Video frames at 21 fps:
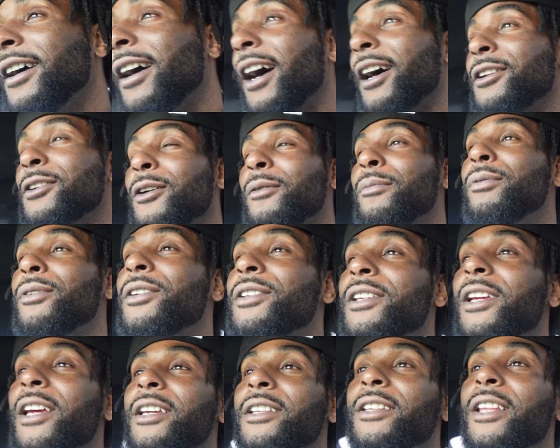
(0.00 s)
I do
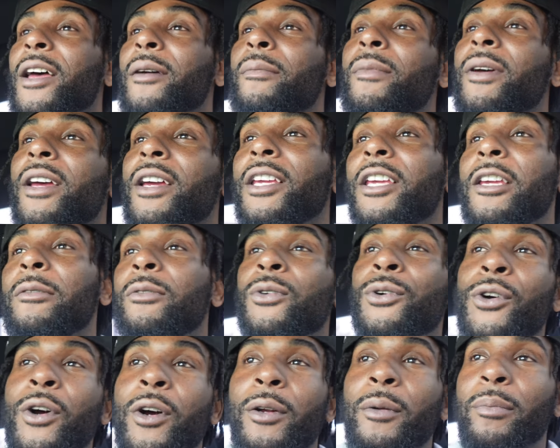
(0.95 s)
appreciate that, man. Keep
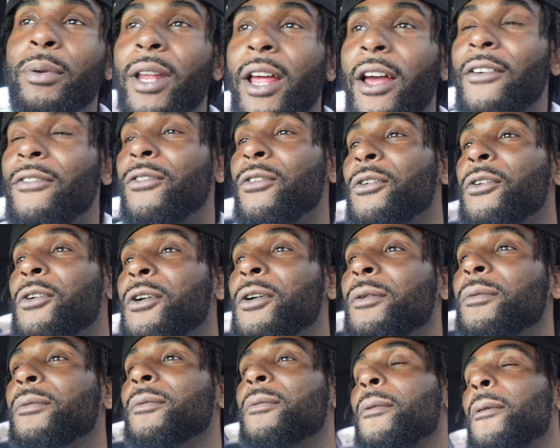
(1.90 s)
growing the
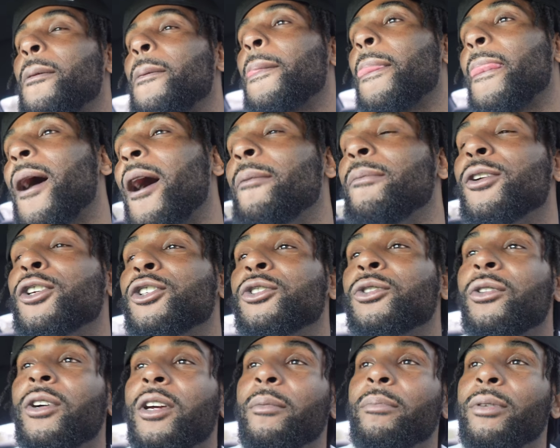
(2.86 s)
platform. I'm
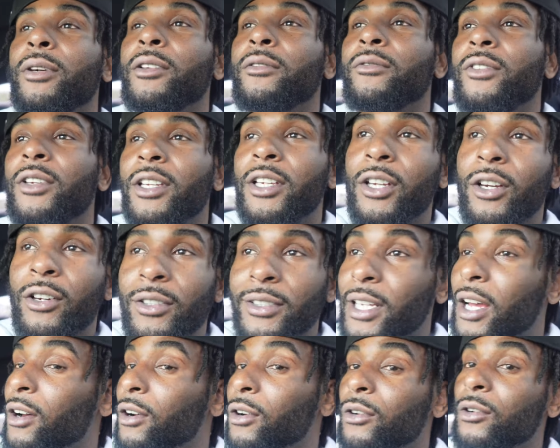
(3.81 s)
enjoying putting videos
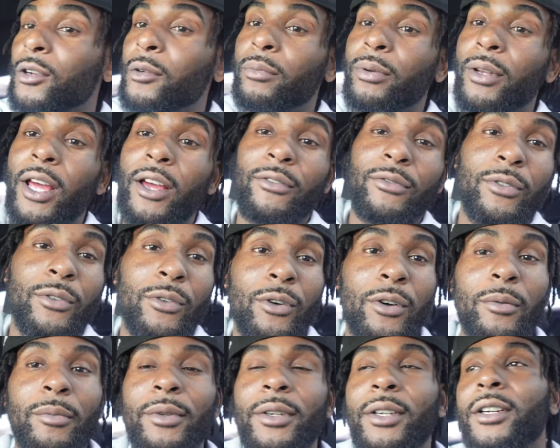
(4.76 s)
out on the
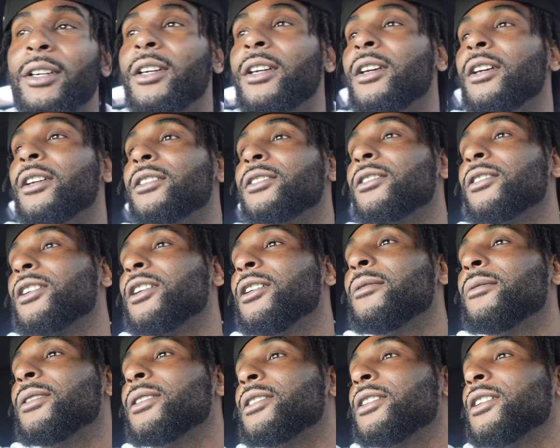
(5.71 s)
platform. So
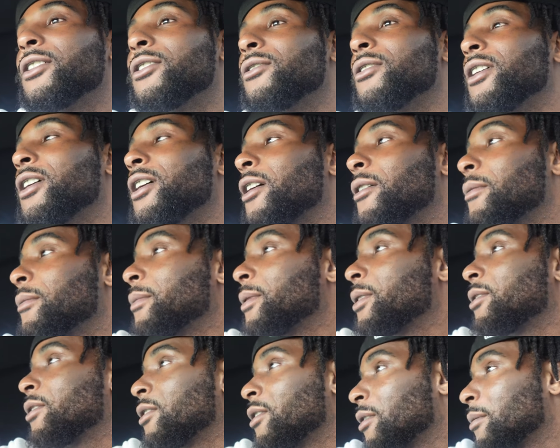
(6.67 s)
keep continuing helping me
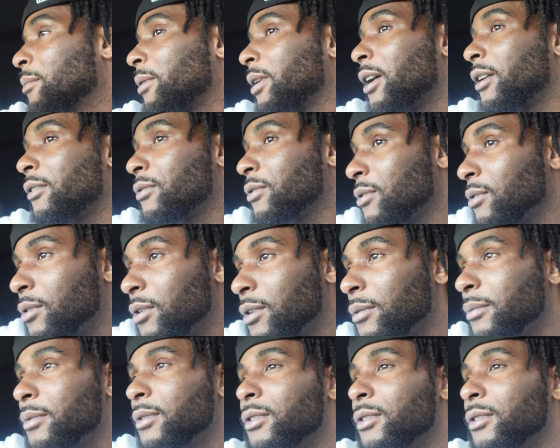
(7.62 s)
grow the platform.